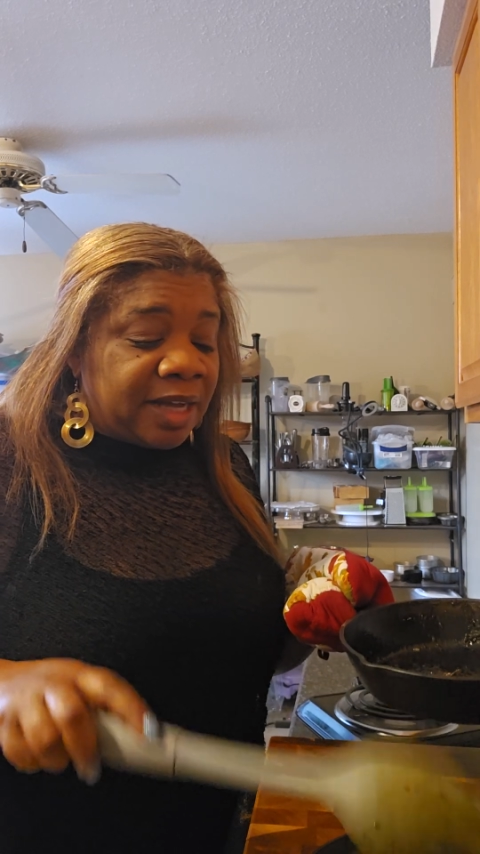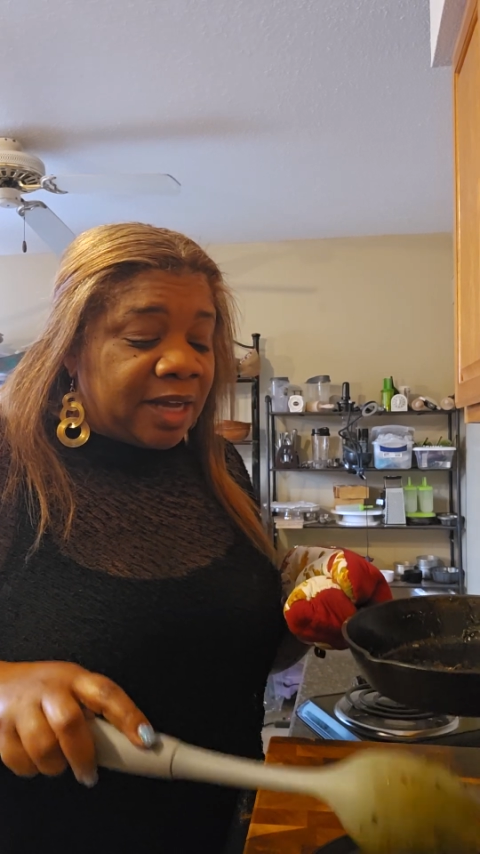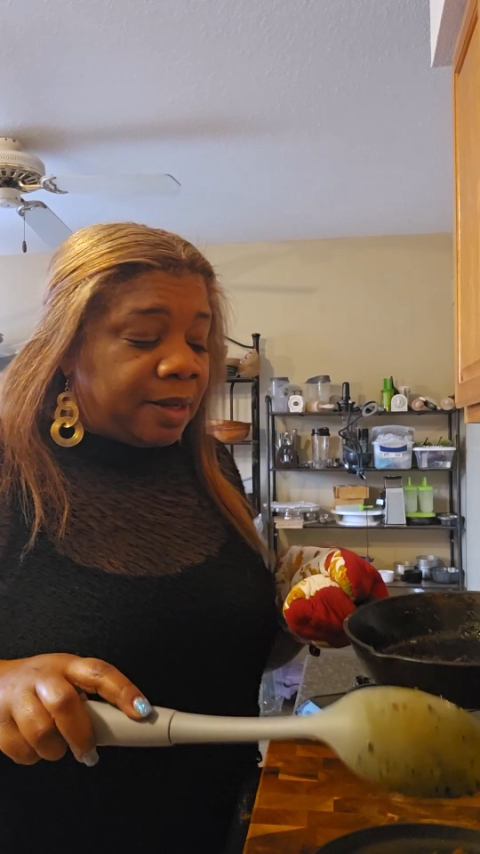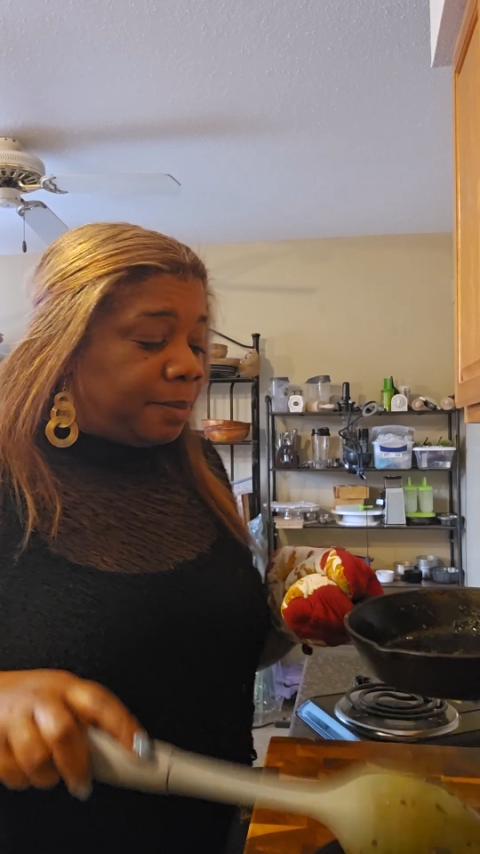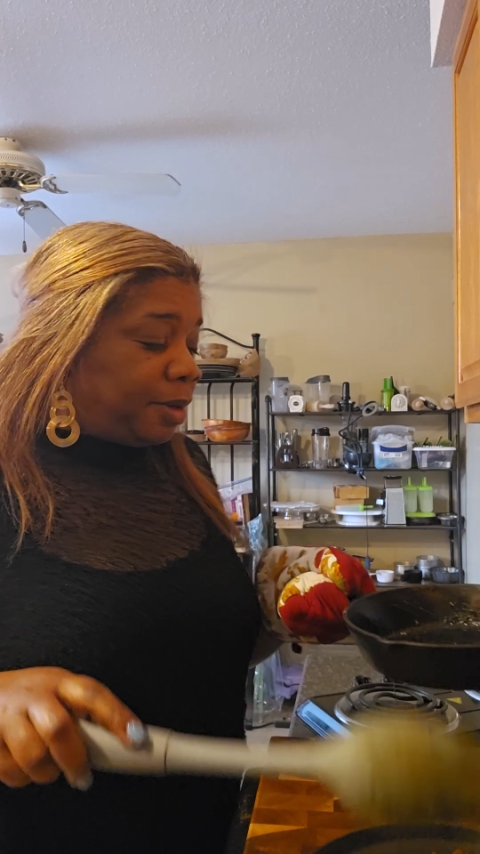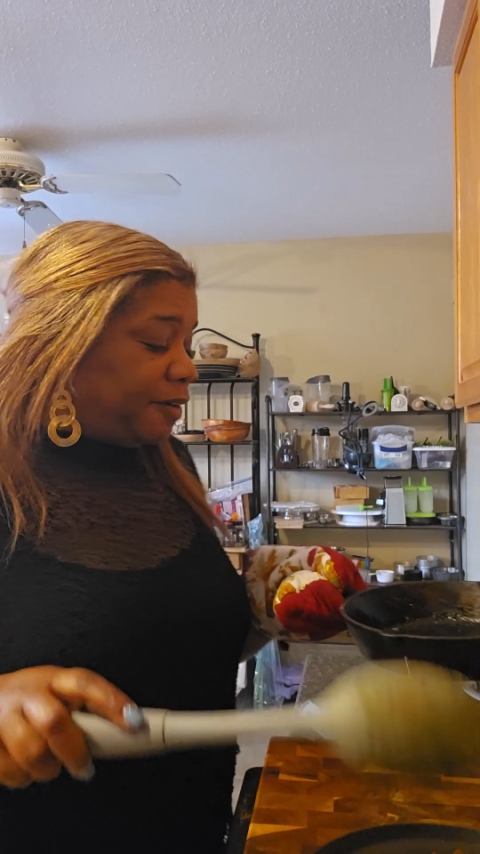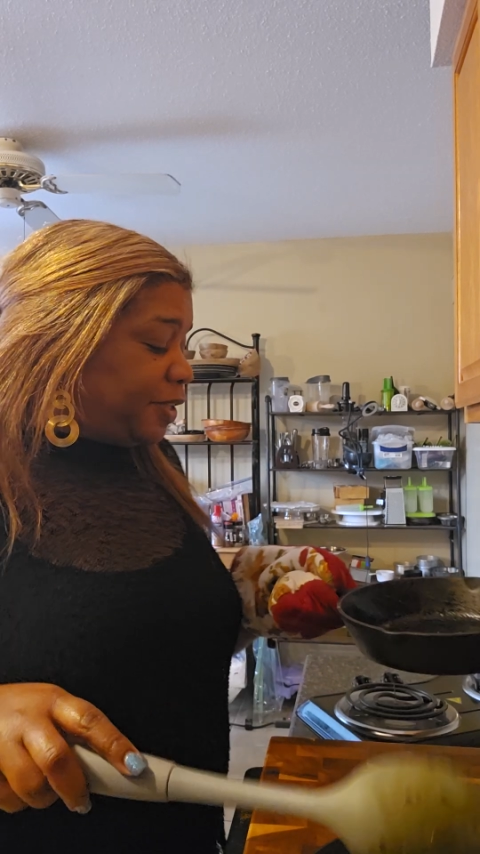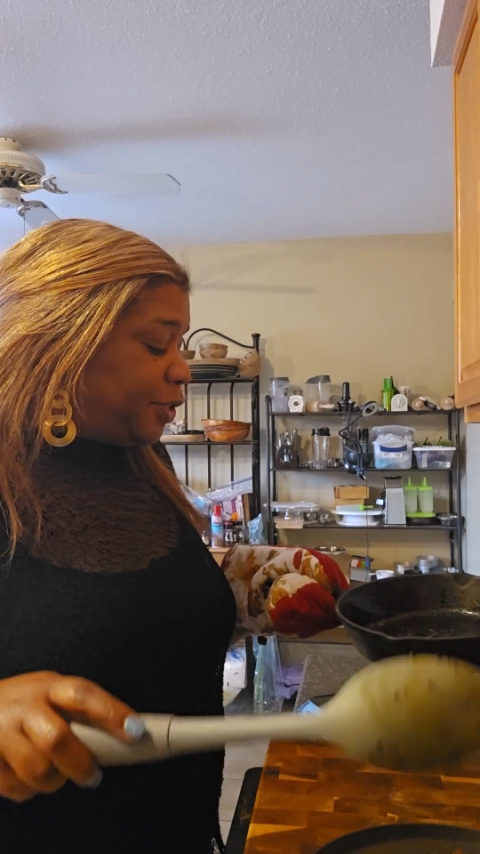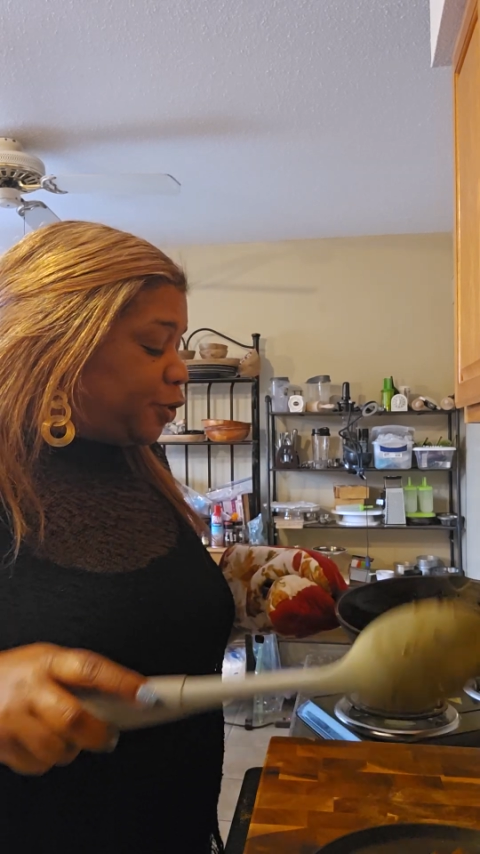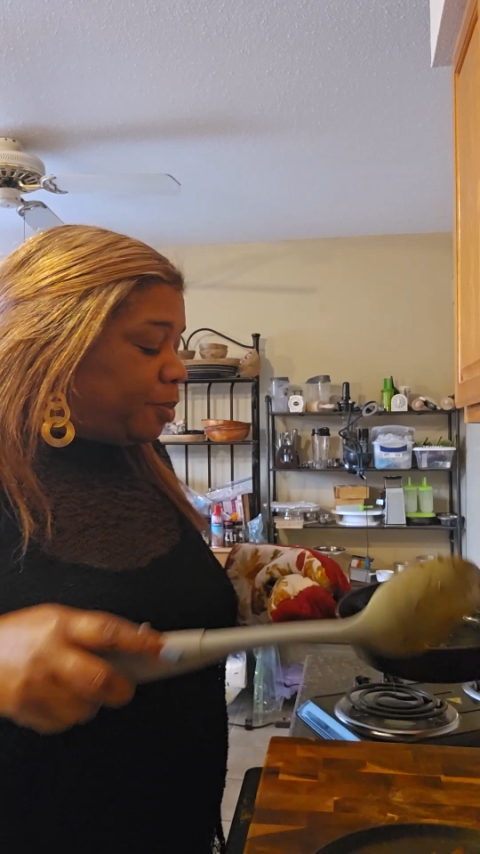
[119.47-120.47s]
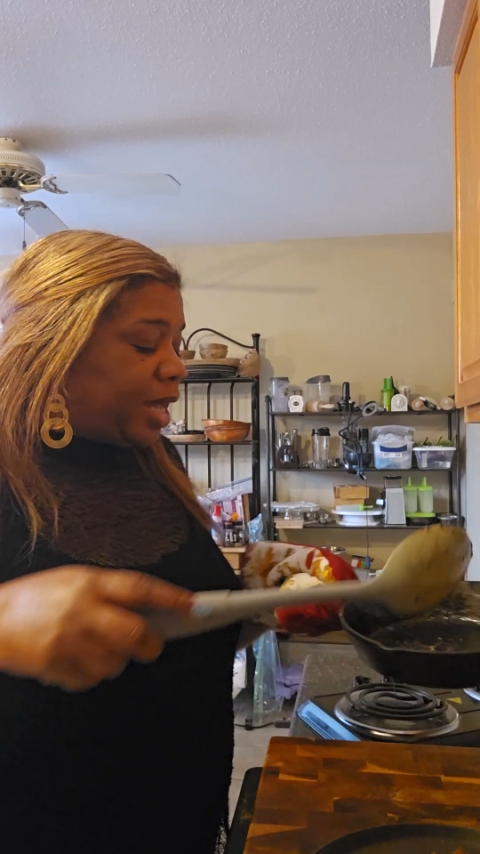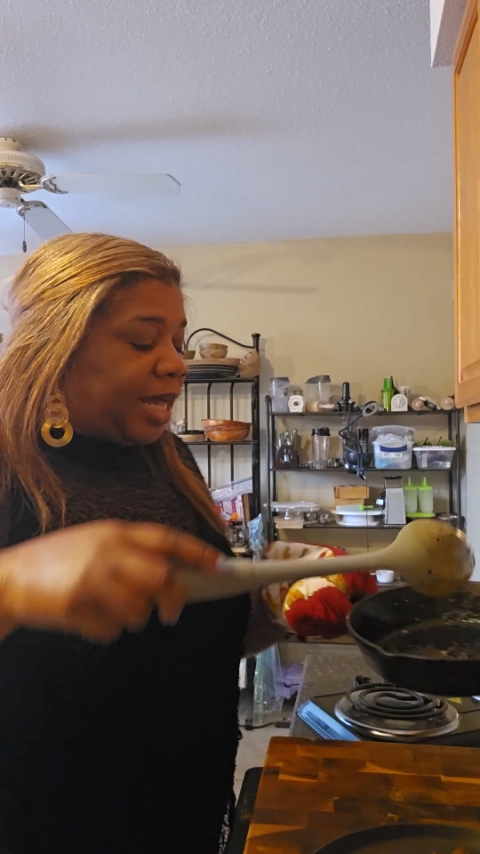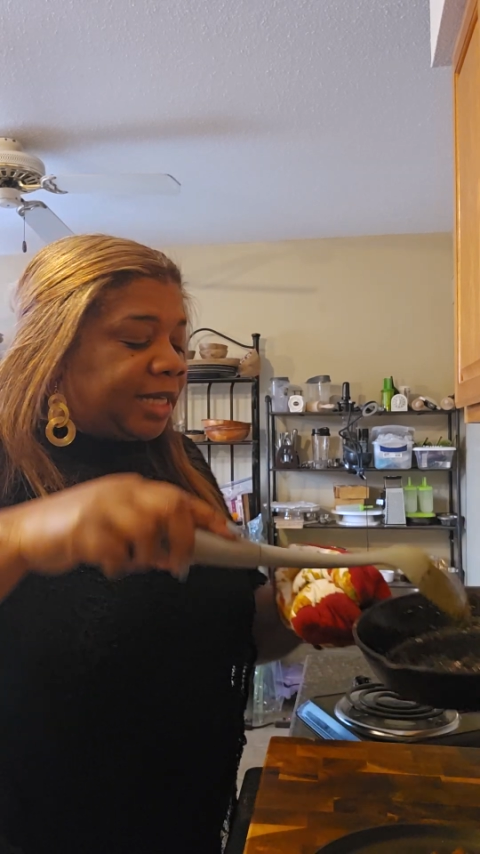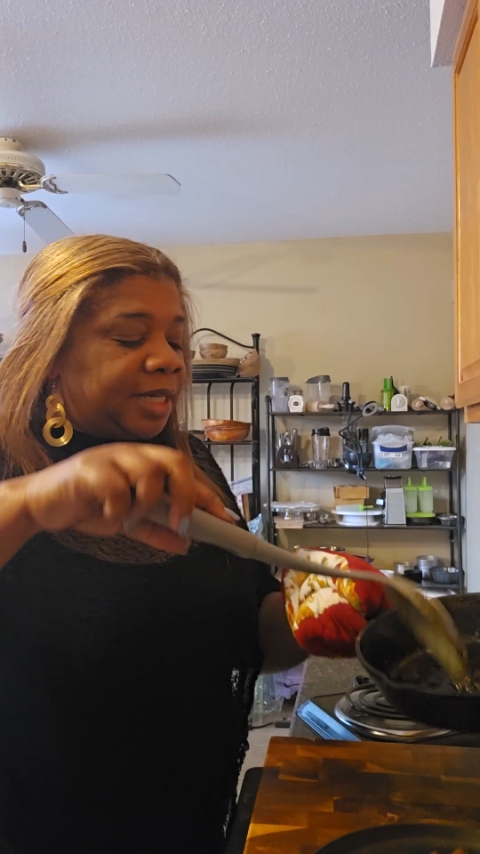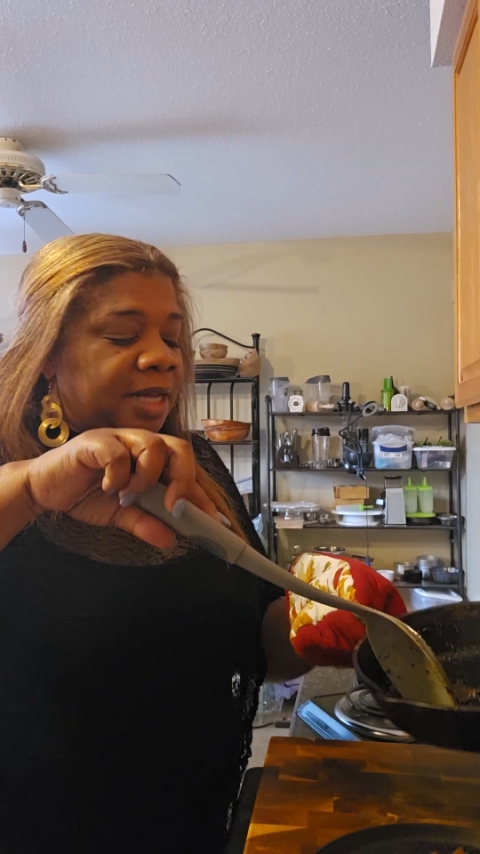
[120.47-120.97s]
of the
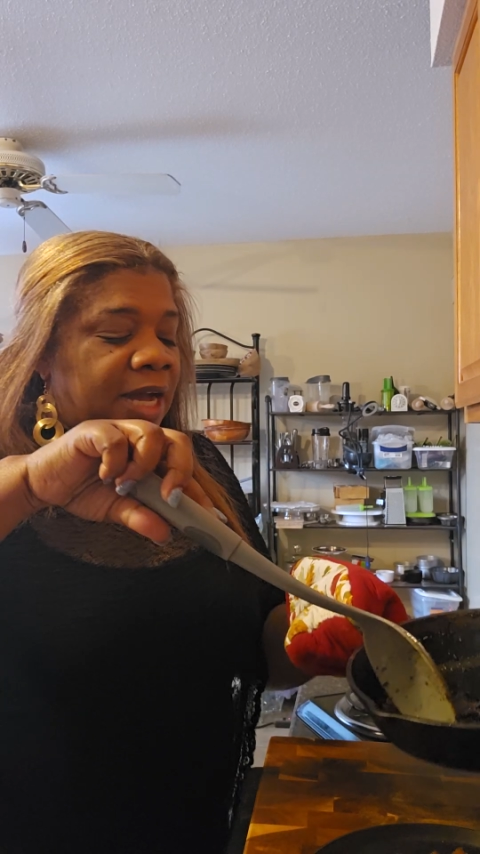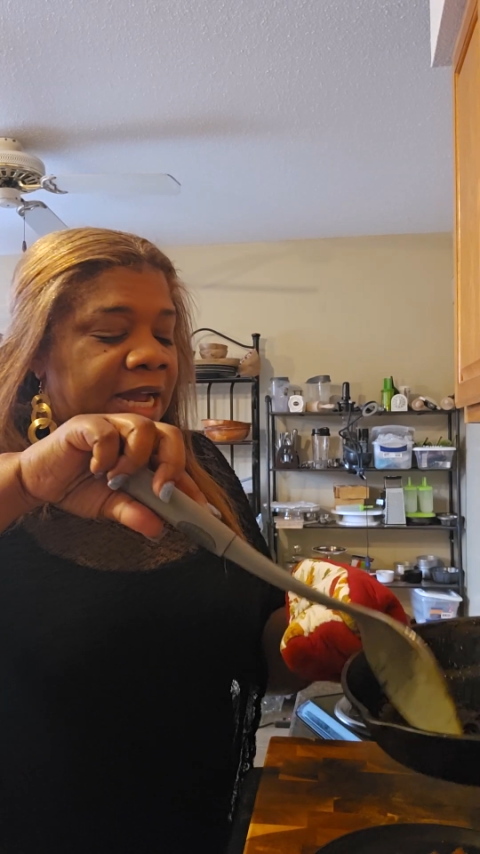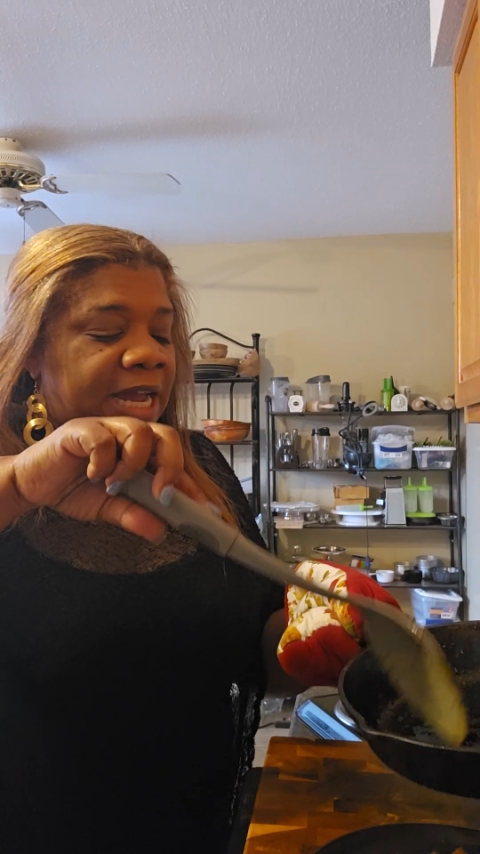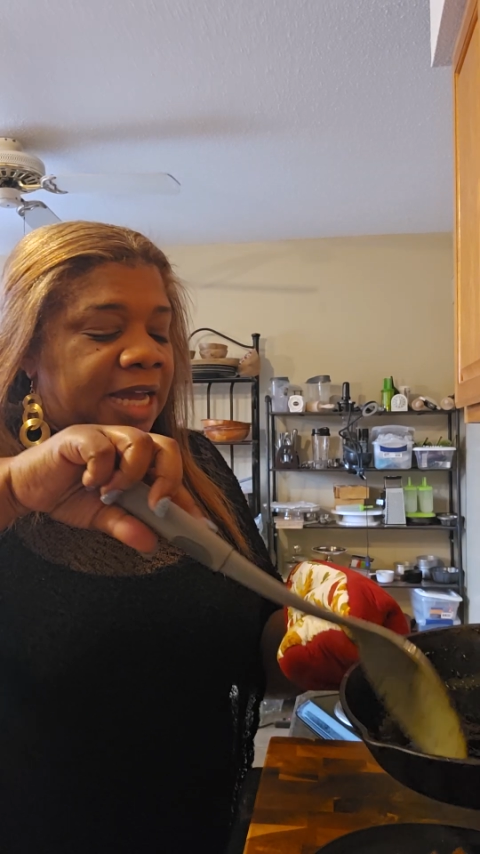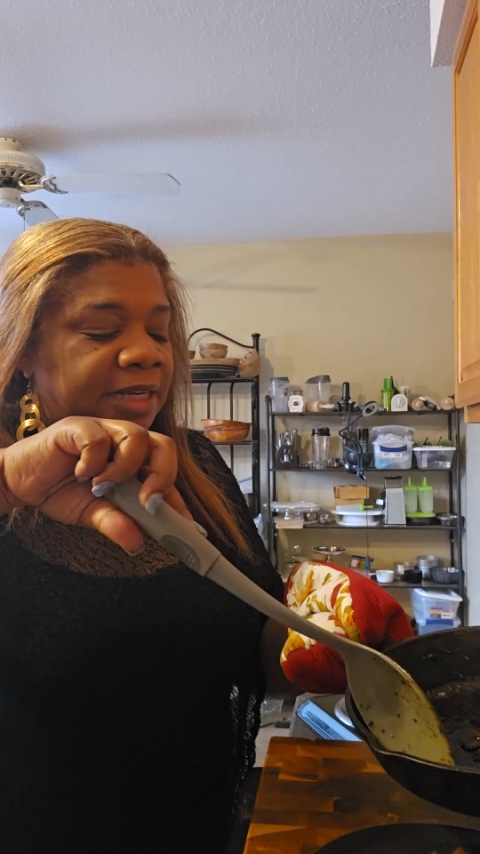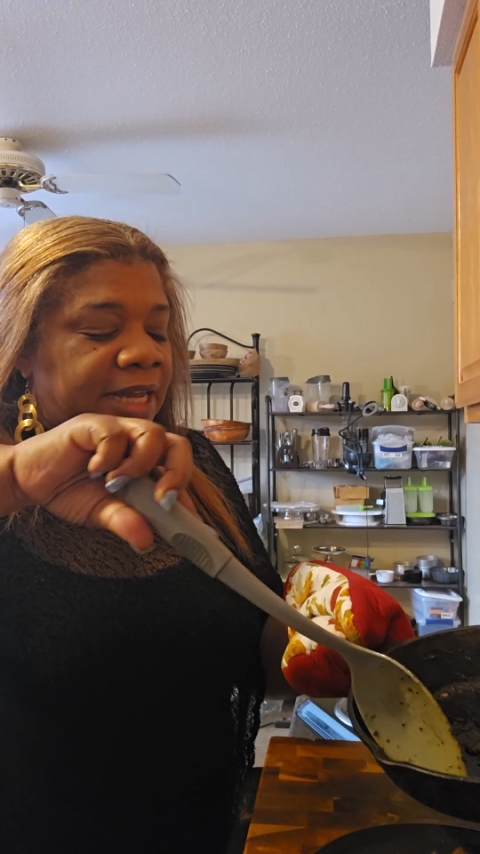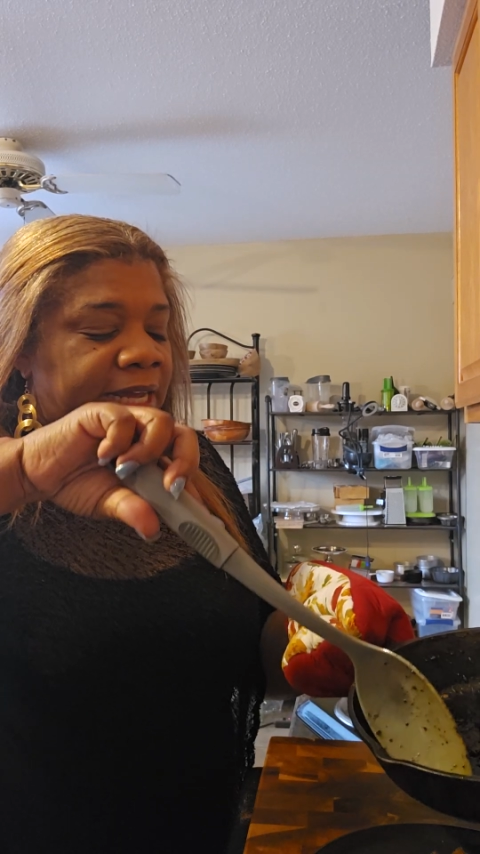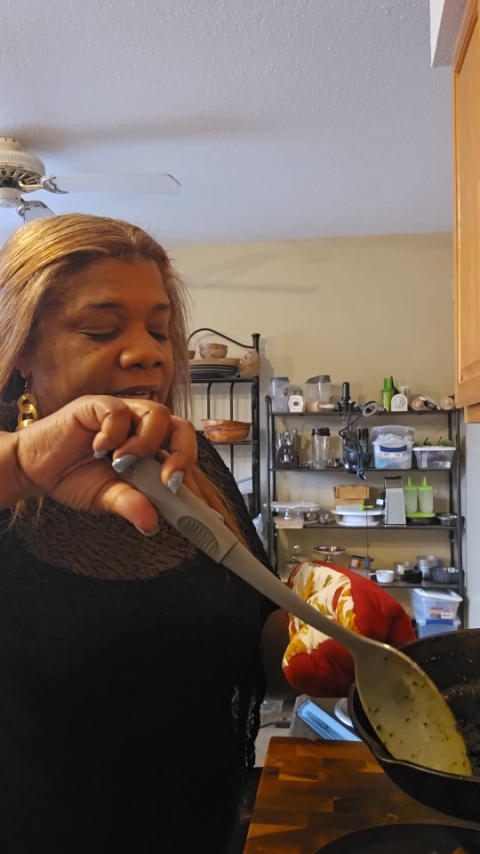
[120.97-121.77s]
sumac. I had